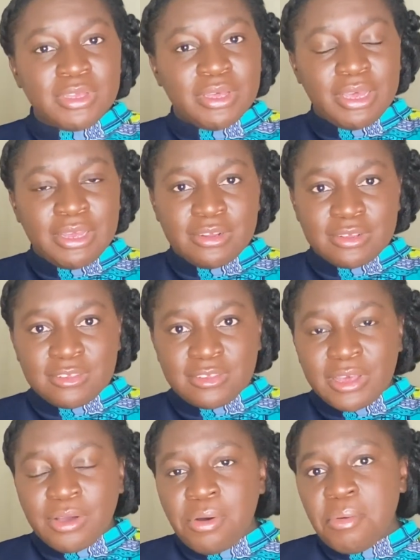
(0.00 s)
In the
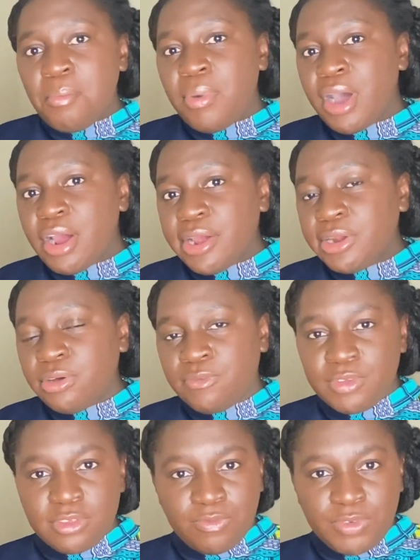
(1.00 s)
second part of
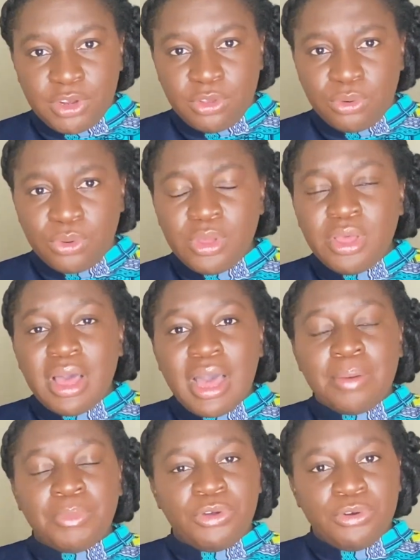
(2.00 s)
this video,
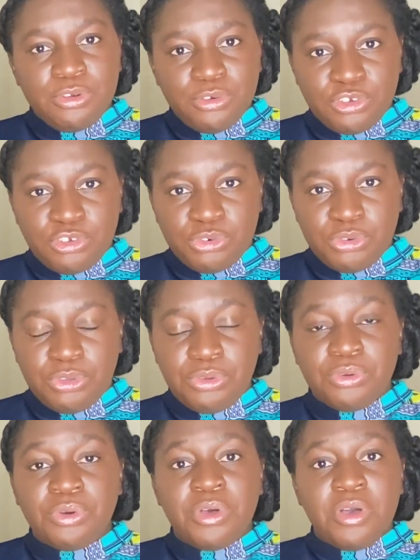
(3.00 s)
I'm going to show
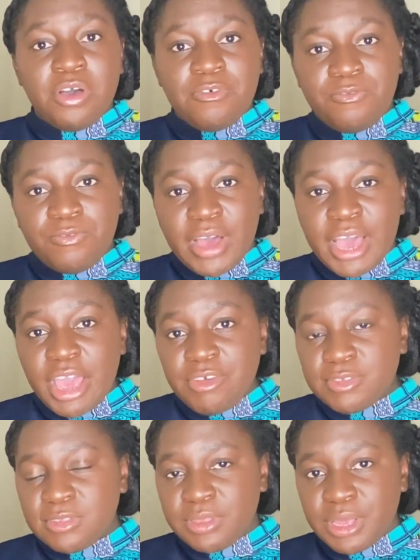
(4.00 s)
you 5
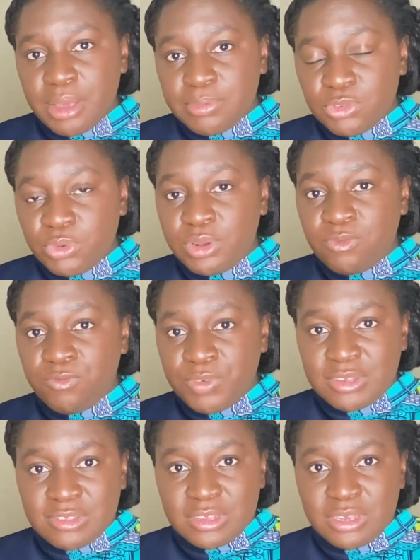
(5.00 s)
steps to
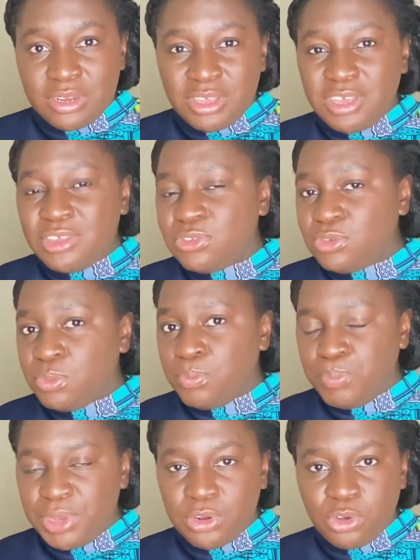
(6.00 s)
investing into
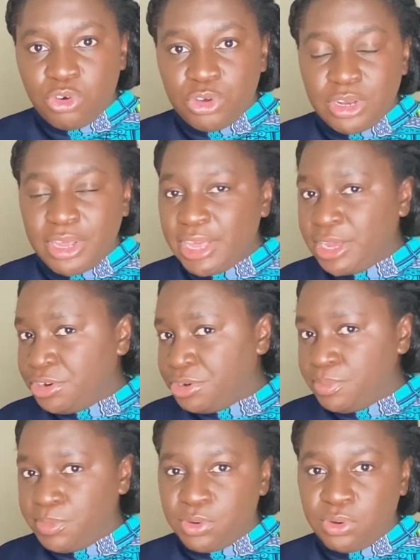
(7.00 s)
Bitcoin and
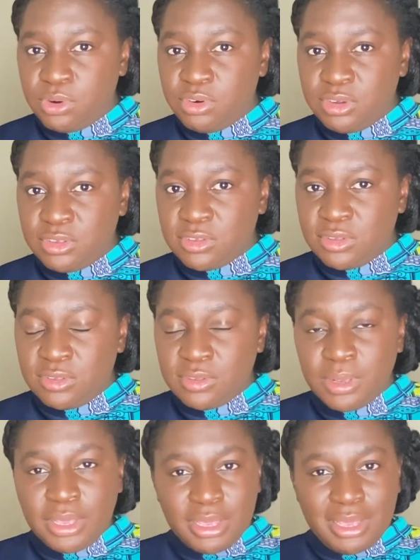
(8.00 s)
cryptocurrencies.
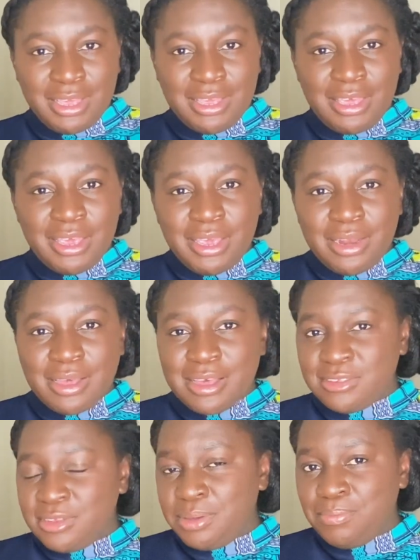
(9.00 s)
Again,
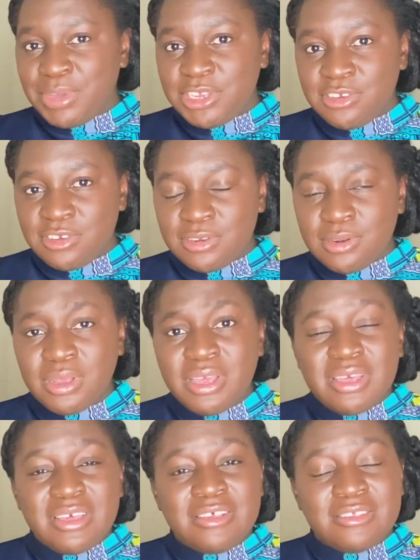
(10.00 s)
as I mentioned,
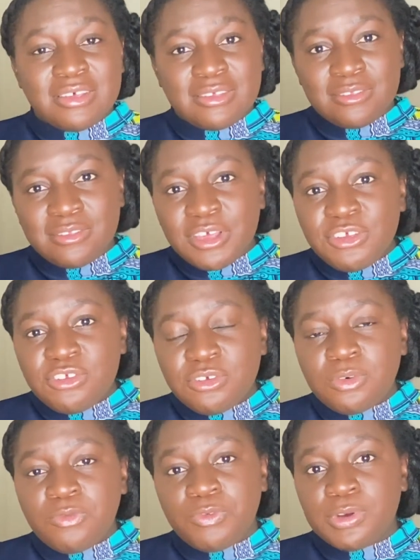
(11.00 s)
it's
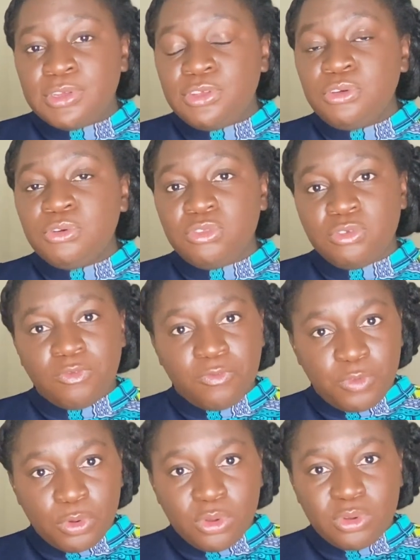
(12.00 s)
essential for you to
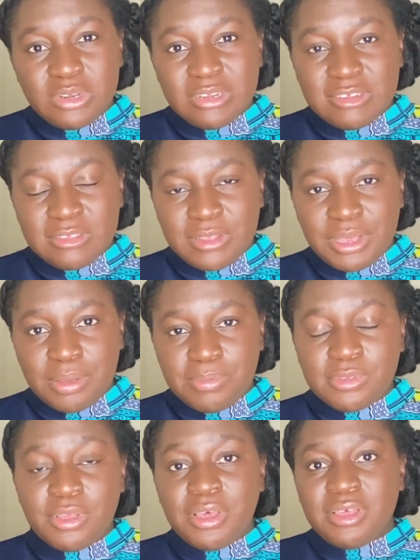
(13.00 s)
follow these steps
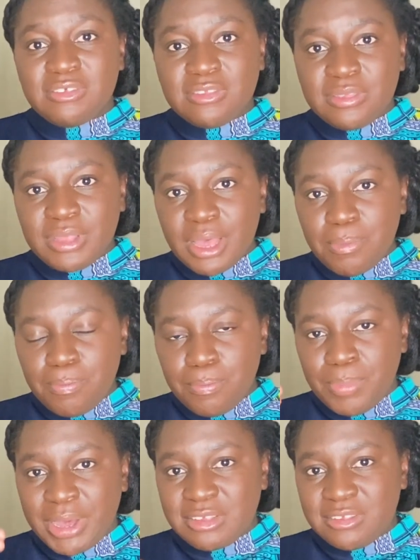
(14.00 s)
step
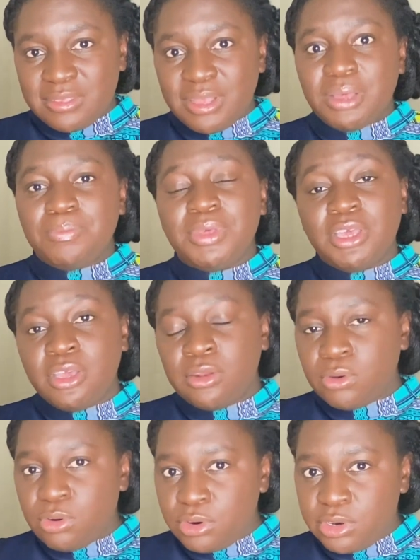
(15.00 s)
by step in
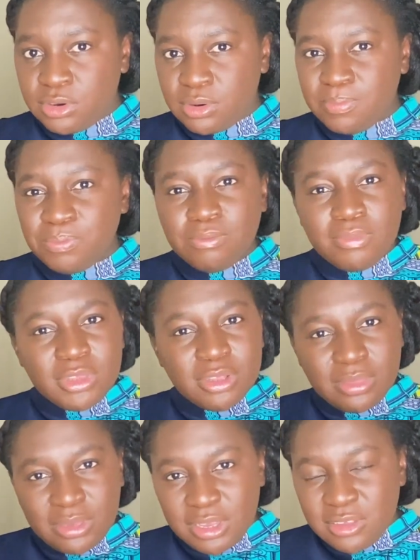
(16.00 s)
order.
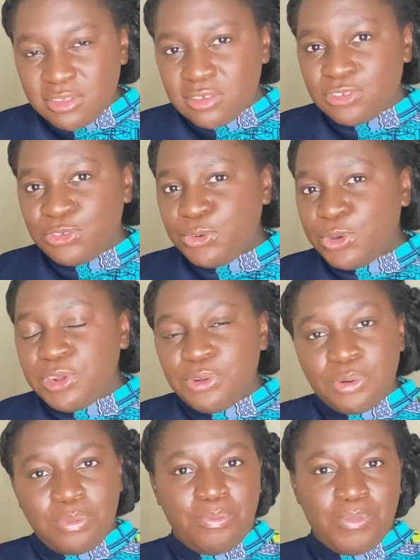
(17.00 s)
This is going to
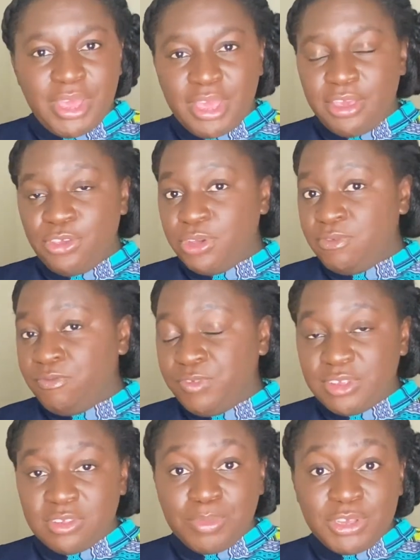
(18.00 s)
make your
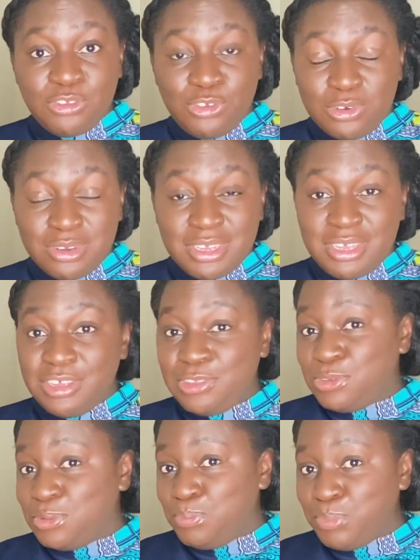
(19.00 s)
investment journey
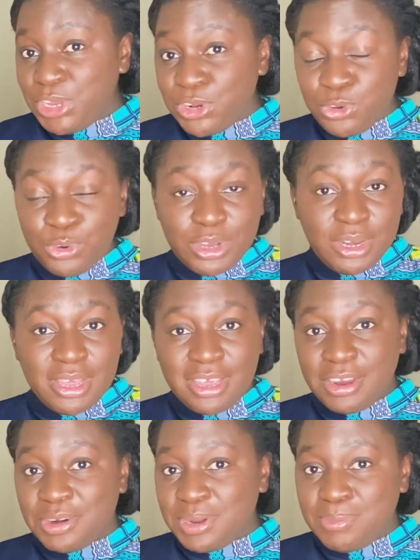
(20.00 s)
into Bitcoin and
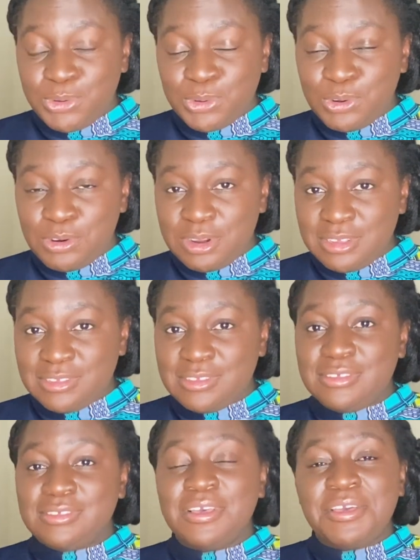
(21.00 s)

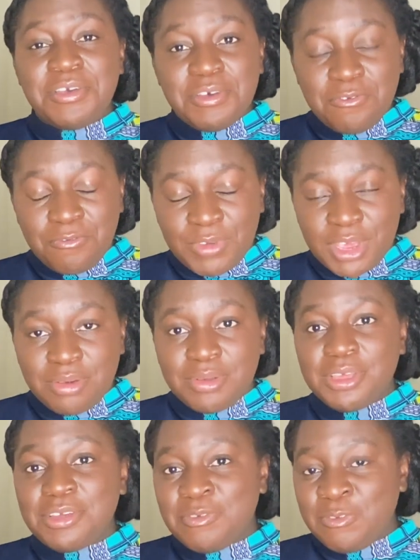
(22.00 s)
cryptocurrencies
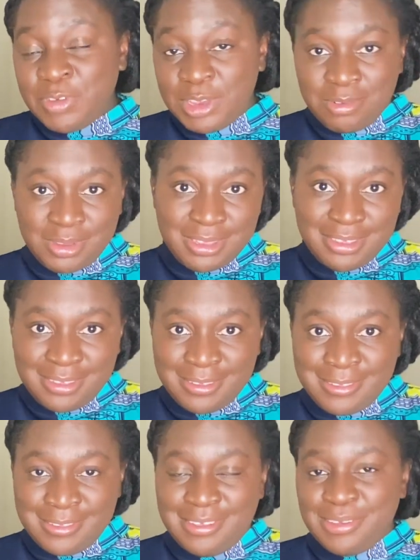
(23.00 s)
very, very
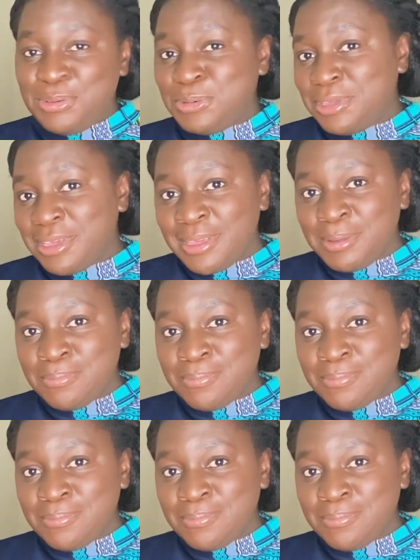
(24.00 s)
easy, okay?